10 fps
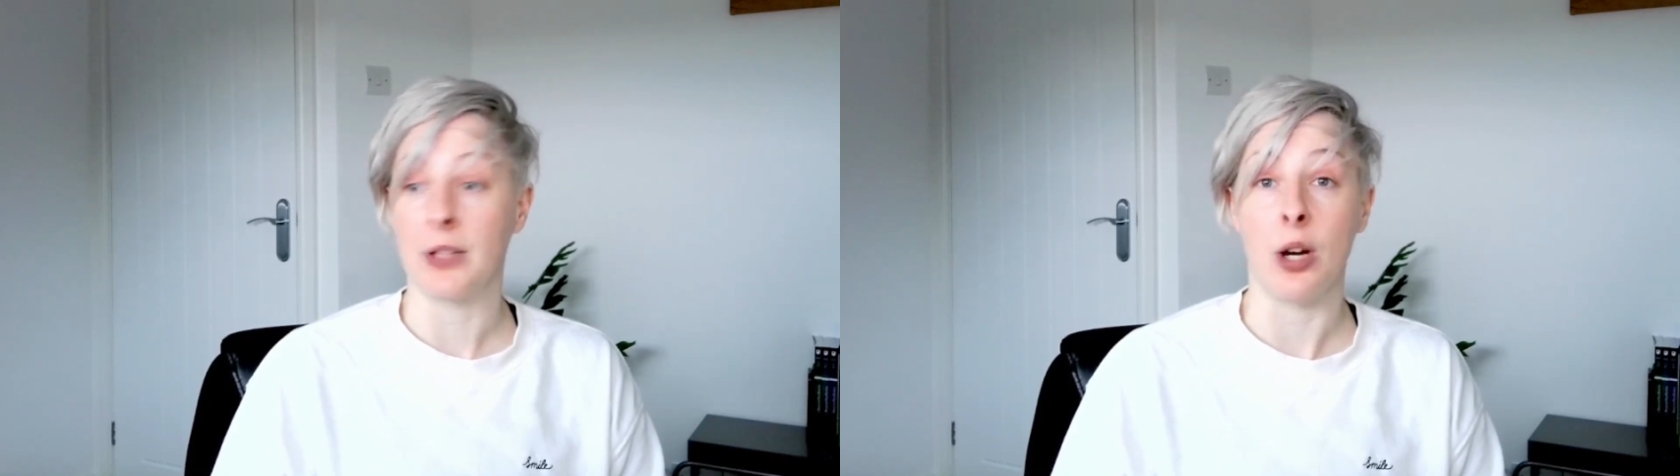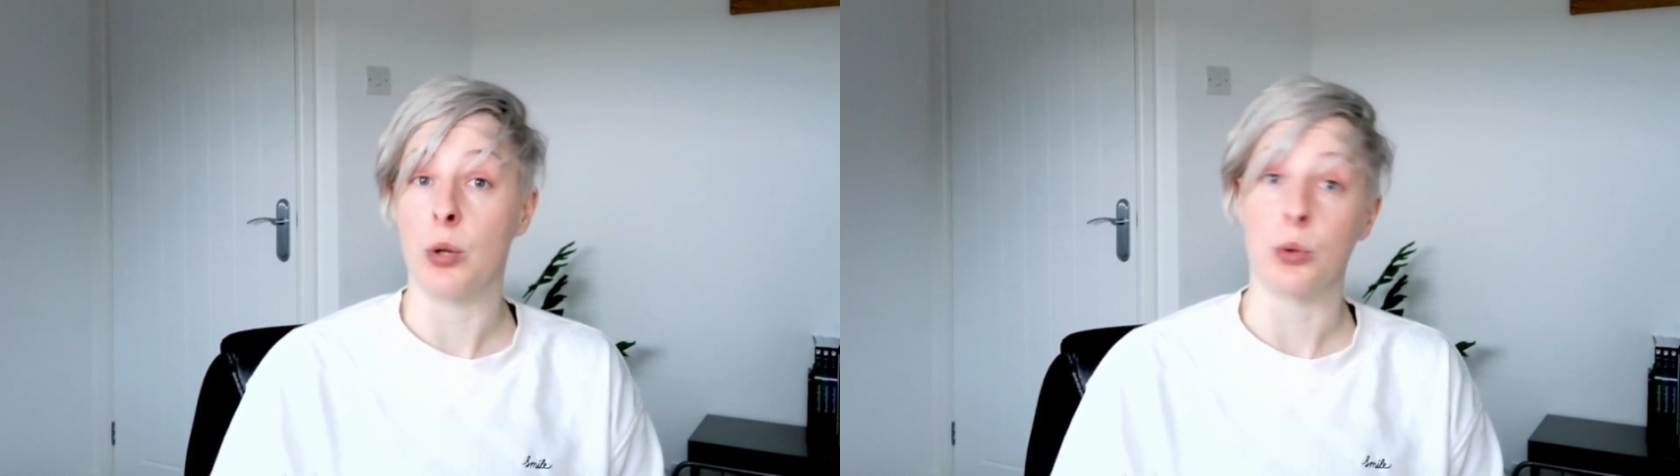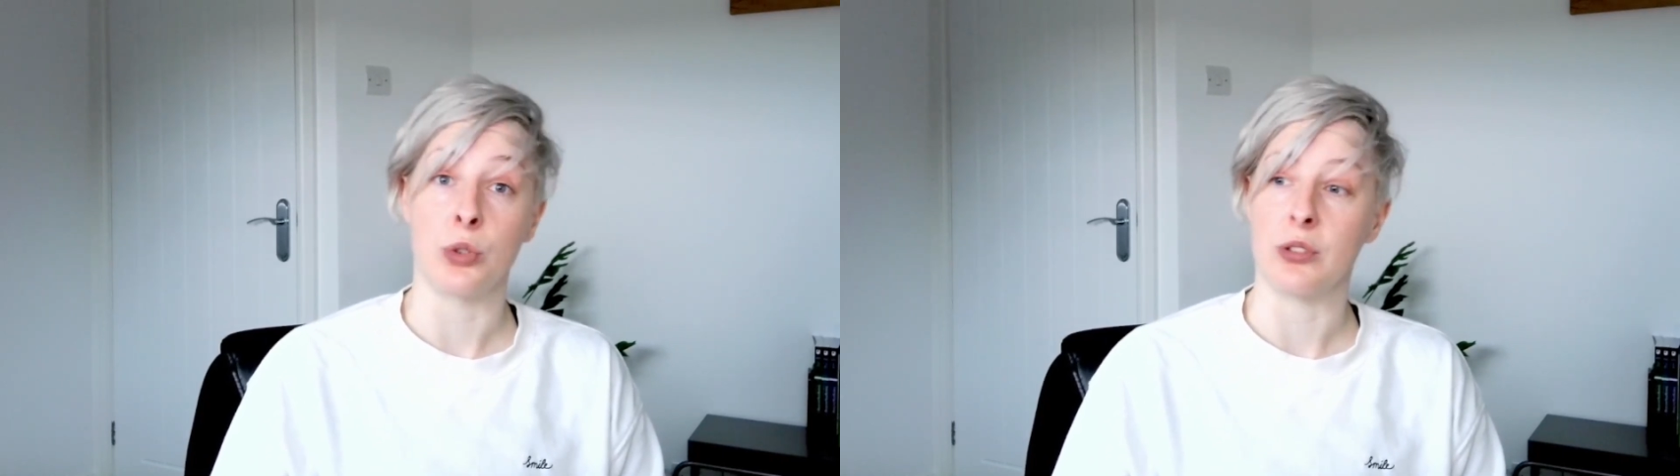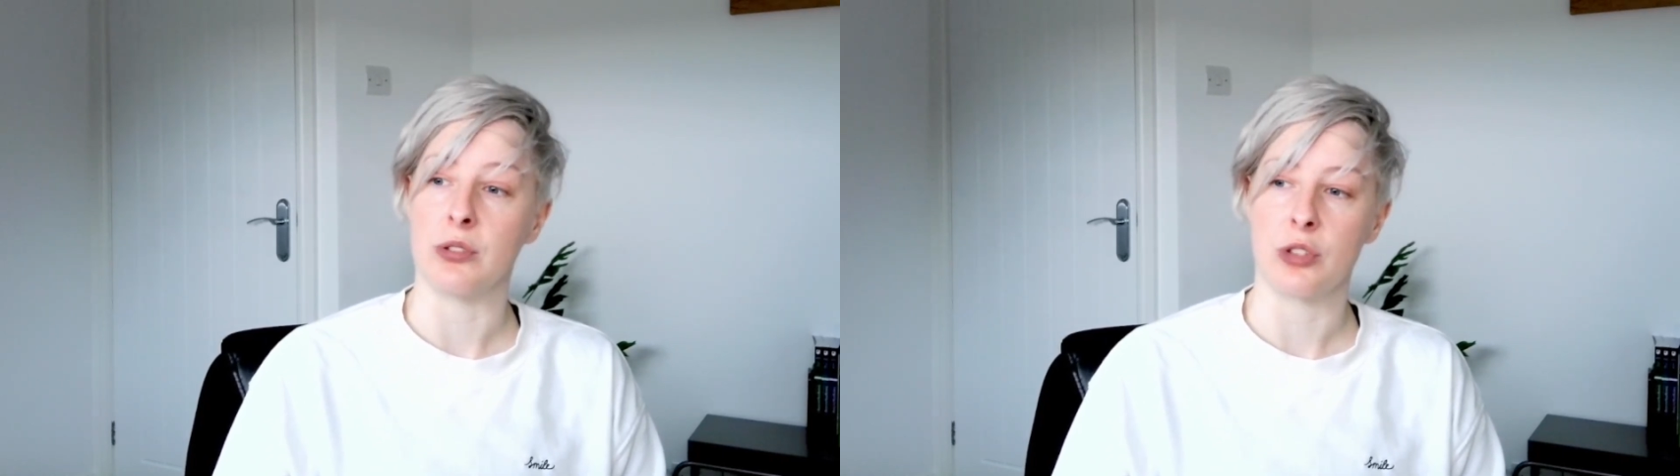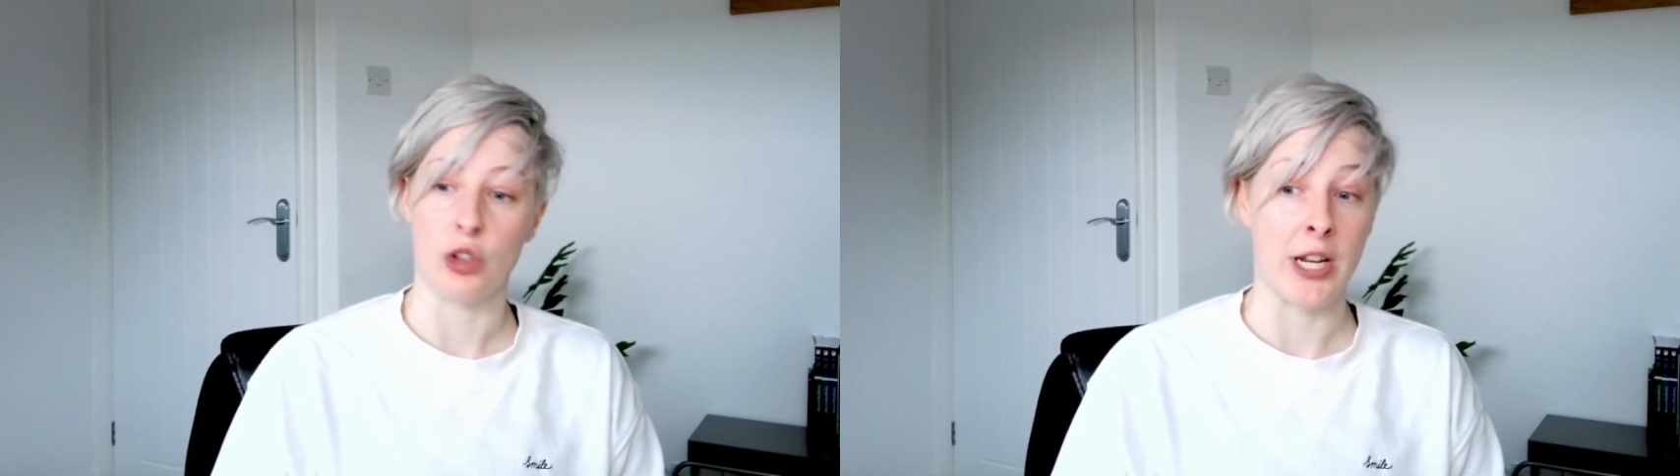goals
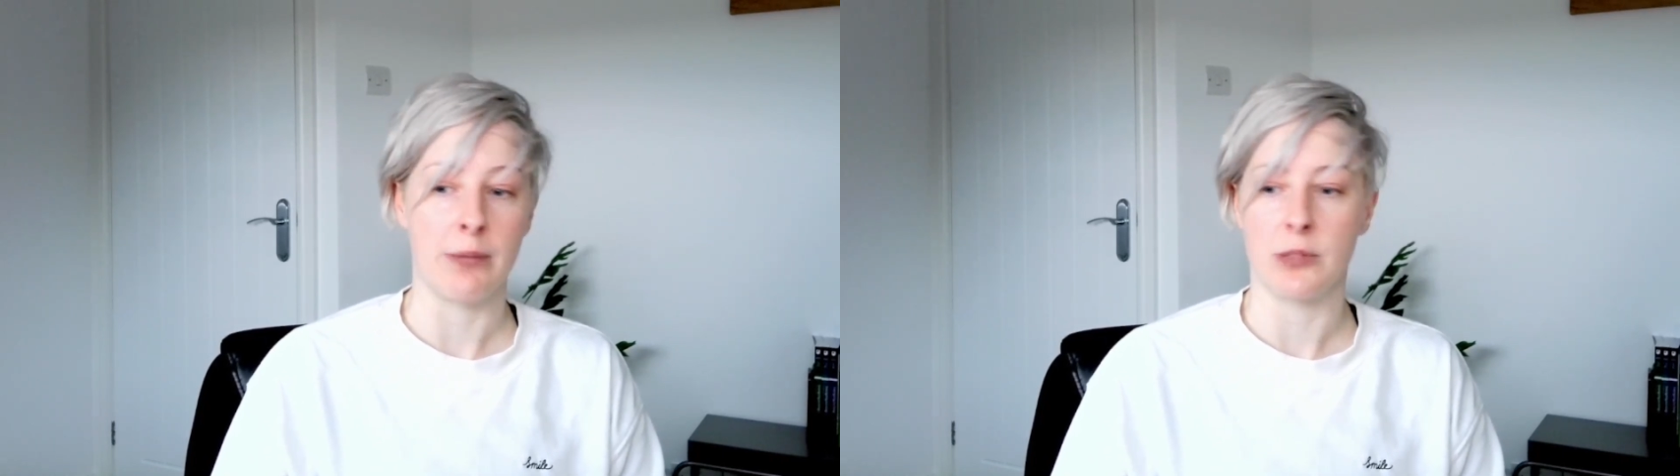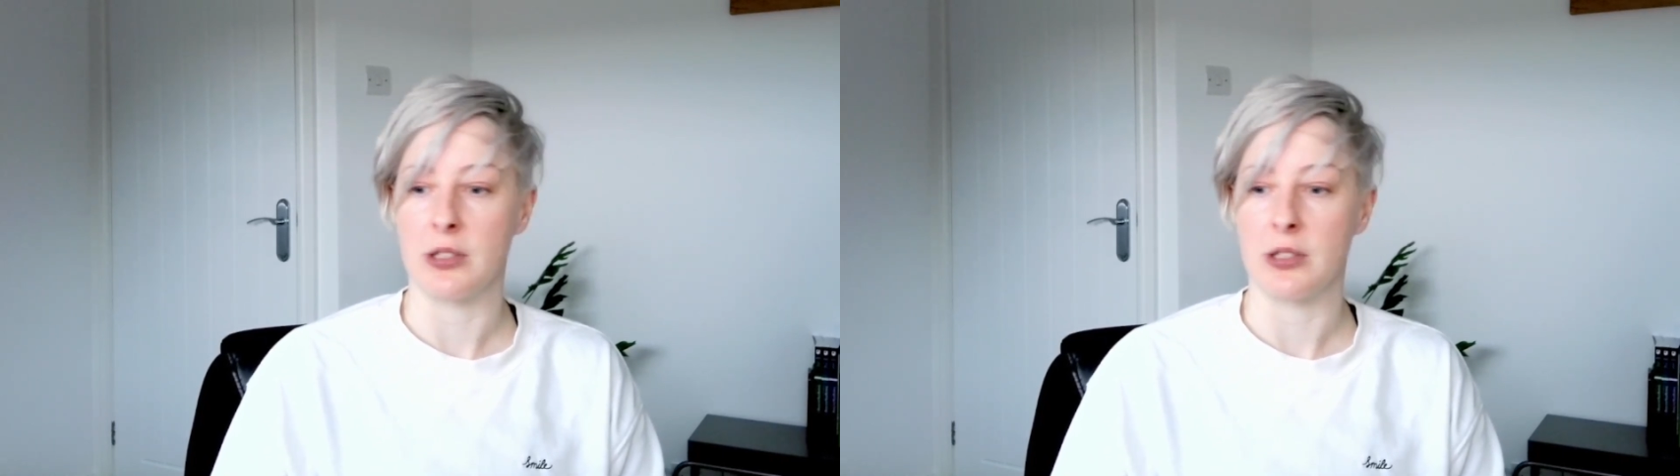and dreams.